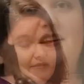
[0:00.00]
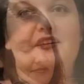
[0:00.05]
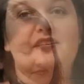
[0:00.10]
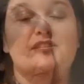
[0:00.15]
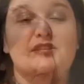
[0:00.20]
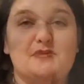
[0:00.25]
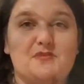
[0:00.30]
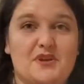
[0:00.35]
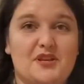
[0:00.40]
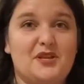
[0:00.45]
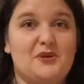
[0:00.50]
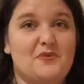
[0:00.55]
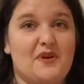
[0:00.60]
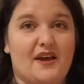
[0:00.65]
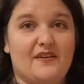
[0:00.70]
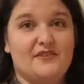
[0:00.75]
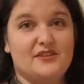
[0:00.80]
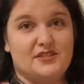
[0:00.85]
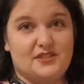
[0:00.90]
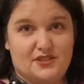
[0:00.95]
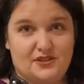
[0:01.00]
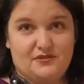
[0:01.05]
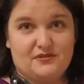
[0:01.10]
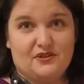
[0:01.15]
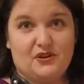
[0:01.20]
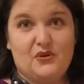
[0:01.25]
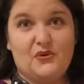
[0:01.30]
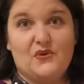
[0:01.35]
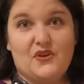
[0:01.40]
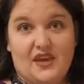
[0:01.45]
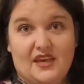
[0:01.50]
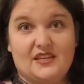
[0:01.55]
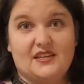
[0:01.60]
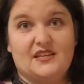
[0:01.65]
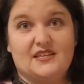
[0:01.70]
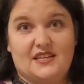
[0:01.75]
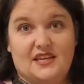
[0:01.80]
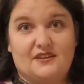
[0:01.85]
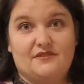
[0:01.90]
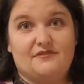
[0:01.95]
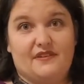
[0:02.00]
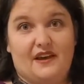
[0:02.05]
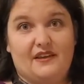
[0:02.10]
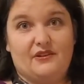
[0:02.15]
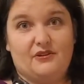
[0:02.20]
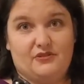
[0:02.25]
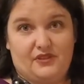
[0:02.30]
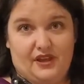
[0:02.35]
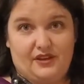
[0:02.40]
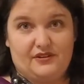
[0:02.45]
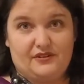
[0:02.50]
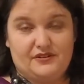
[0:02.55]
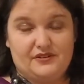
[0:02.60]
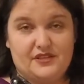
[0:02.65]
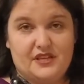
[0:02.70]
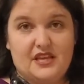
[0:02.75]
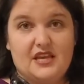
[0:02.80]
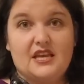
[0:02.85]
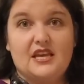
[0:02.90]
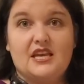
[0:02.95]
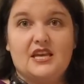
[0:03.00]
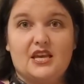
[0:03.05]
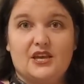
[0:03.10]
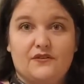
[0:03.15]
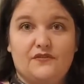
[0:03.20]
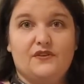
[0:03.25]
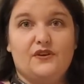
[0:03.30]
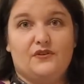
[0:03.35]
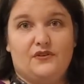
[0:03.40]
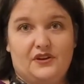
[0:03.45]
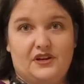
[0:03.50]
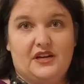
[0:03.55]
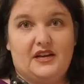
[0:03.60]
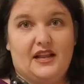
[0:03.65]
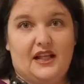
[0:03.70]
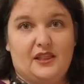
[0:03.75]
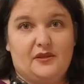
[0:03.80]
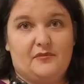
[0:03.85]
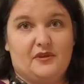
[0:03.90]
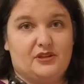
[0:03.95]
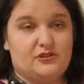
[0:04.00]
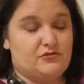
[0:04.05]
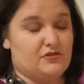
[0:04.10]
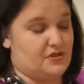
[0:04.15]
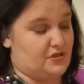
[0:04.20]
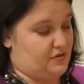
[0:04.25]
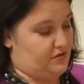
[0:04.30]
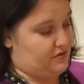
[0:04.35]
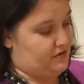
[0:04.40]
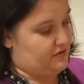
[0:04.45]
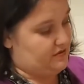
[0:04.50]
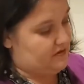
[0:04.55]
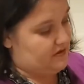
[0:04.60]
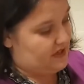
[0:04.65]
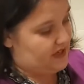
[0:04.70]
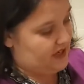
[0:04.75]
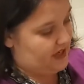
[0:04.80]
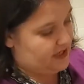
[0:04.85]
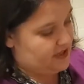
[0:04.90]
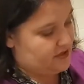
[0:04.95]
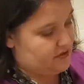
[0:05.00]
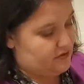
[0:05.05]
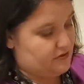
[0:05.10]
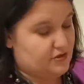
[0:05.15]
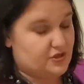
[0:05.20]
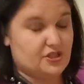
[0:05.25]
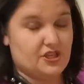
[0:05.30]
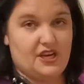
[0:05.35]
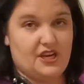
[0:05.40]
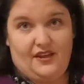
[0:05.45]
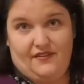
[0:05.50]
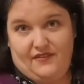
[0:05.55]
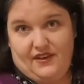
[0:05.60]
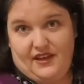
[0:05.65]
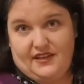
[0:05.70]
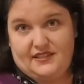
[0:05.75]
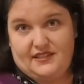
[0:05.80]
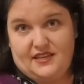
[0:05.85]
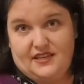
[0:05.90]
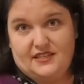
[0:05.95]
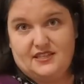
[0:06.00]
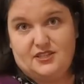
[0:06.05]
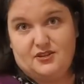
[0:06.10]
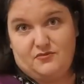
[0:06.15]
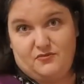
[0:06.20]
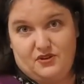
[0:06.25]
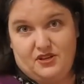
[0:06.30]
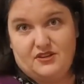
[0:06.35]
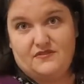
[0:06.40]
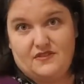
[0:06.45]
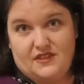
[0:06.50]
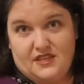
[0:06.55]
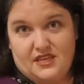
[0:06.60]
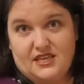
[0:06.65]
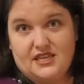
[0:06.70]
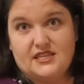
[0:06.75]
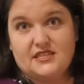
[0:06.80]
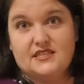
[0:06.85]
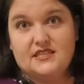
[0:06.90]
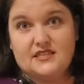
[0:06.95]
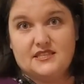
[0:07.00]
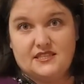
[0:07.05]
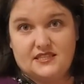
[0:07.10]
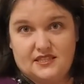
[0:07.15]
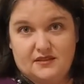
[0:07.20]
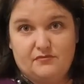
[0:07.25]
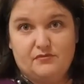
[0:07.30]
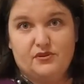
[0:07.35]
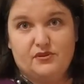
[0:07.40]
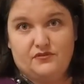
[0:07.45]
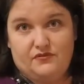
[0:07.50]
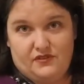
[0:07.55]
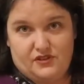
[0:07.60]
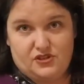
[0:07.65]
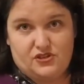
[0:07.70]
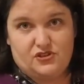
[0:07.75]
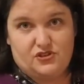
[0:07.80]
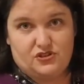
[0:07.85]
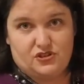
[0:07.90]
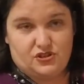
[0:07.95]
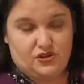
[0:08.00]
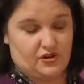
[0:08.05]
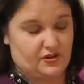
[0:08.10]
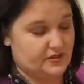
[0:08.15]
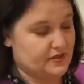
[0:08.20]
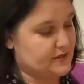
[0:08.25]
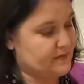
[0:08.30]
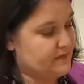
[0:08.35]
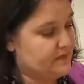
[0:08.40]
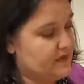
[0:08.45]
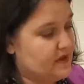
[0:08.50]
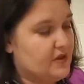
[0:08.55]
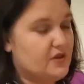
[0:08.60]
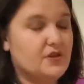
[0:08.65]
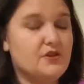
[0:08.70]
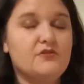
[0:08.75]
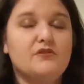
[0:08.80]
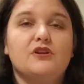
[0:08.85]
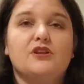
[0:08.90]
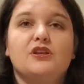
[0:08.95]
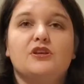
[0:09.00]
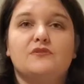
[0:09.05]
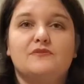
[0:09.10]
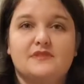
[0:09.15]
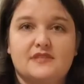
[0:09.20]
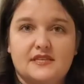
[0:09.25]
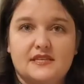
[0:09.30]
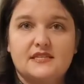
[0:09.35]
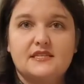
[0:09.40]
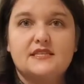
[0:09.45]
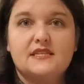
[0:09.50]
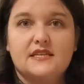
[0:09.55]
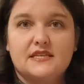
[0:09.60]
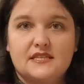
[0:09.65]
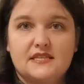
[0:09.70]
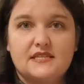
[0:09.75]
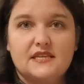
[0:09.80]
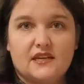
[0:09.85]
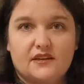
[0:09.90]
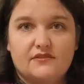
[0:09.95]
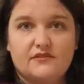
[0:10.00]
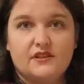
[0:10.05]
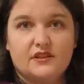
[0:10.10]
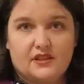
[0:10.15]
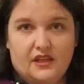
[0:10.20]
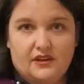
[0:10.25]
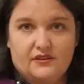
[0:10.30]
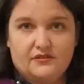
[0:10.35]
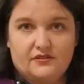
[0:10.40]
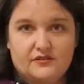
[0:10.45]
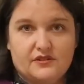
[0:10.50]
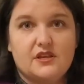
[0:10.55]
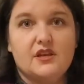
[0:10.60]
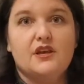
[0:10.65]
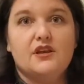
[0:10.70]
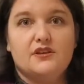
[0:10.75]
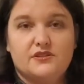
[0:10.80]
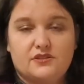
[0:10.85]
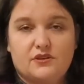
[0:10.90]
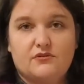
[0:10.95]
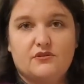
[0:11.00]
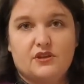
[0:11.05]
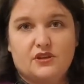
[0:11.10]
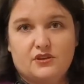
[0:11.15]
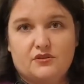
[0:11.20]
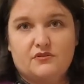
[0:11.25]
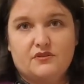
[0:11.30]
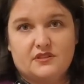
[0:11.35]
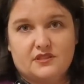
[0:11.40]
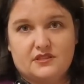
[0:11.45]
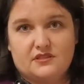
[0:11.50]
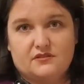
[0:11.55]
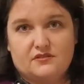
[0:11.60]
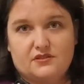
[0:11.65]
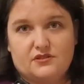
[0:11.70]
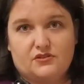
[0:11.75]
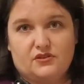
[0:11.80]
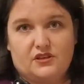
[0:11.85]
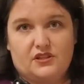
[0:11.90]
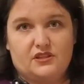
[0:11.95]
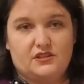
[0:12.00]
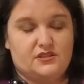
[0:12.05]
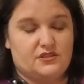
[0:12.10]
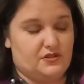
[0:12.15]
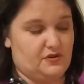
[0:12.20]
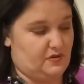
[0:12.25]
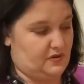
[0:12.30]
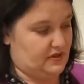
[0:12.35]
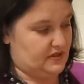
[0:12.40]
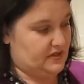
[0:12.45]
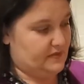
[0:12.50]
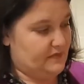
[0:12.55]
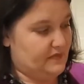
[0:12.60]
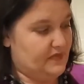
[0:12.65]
So when you have a student who can't identify their letters, if you're in an elementary school, each school should have access to one of these symbol vision charts. You can use this instead of the letters so that you can still screen the student.